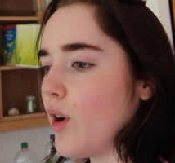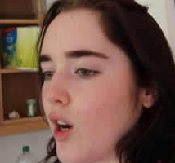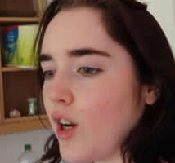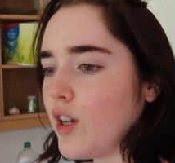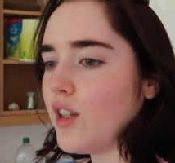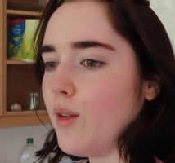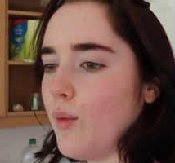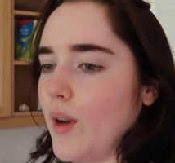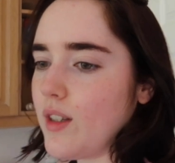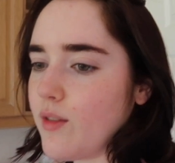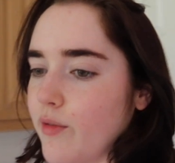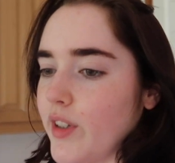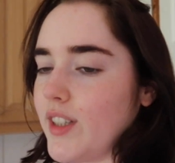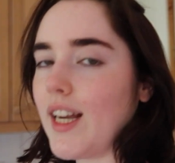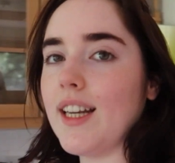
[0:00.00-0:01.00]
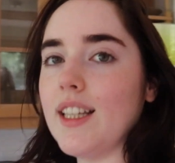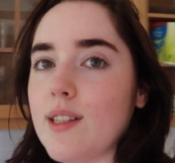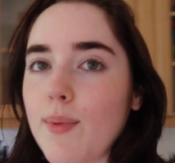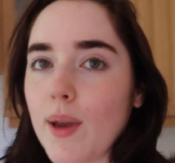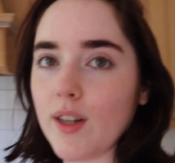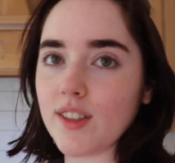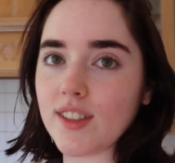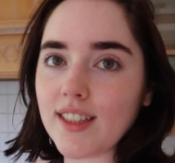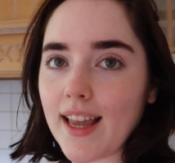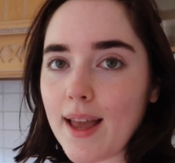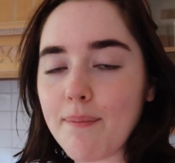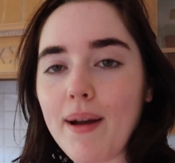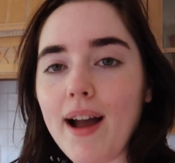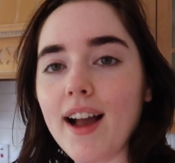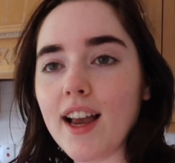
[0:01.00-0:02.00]
We're currently waiting for Danny's parents to
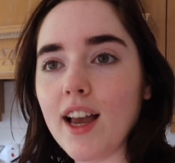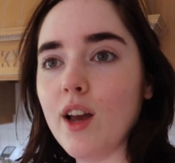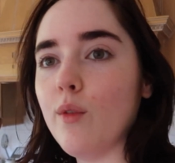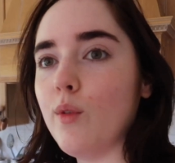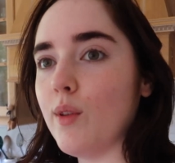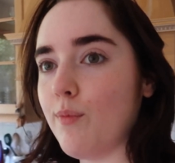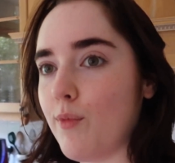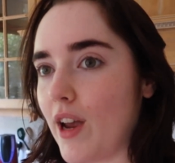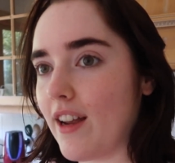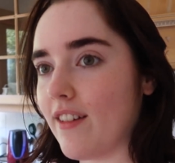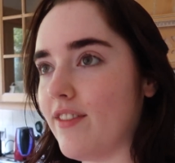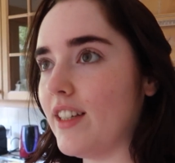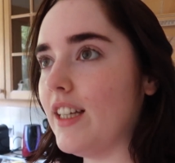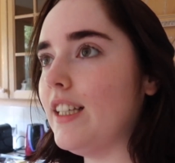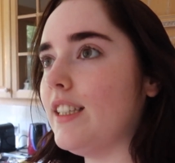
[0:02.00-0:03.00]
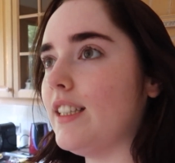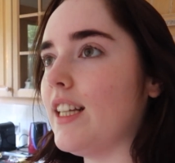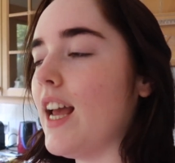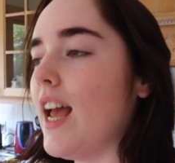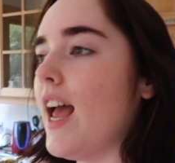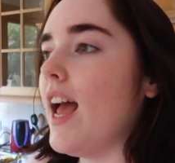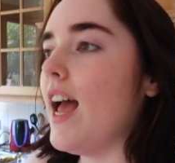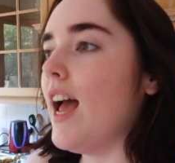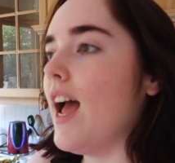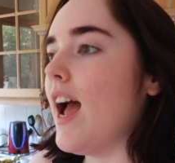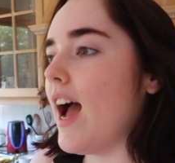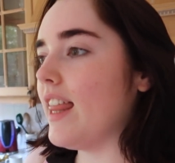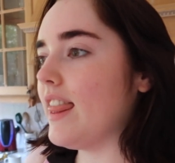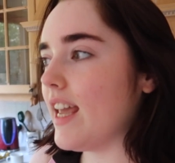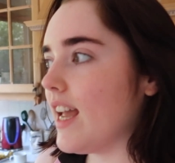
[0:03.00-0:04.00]
get back with breakfast.
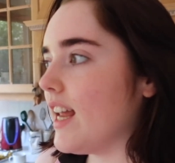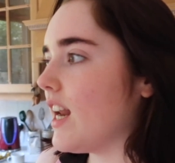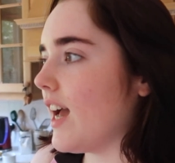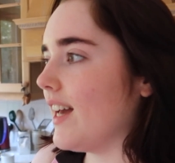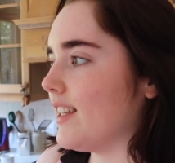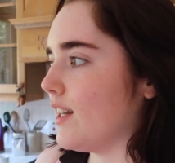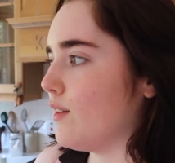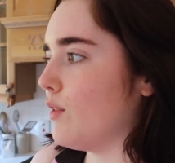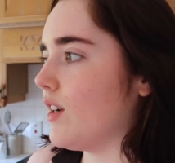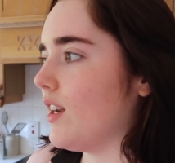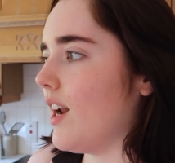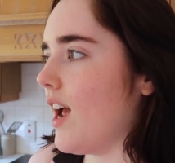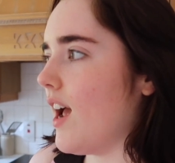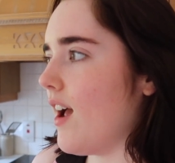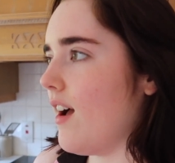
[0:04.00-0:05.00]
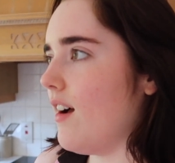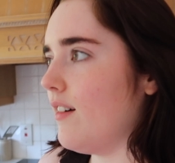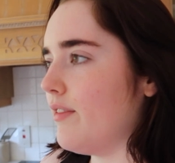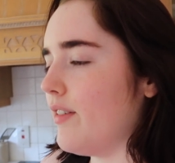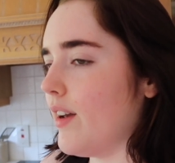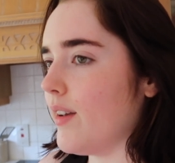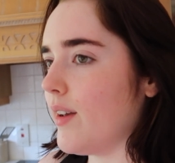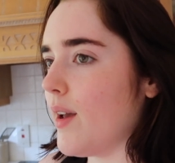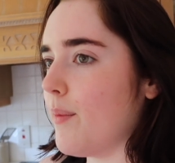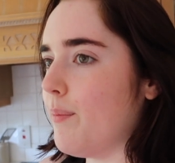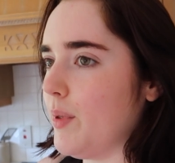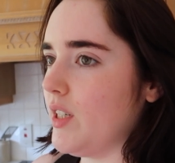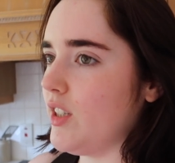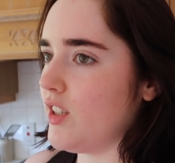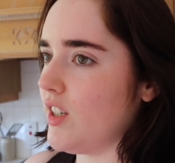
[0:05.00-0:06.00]
And then I think we're going to have a
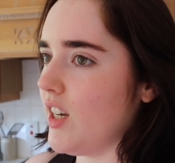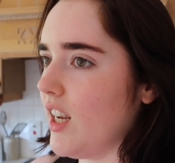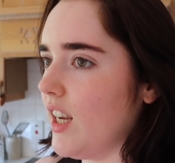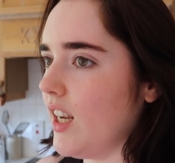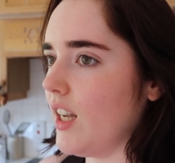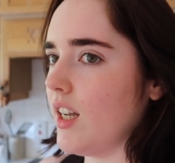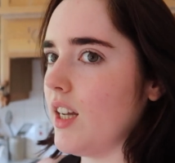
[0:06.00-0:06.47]
beach day.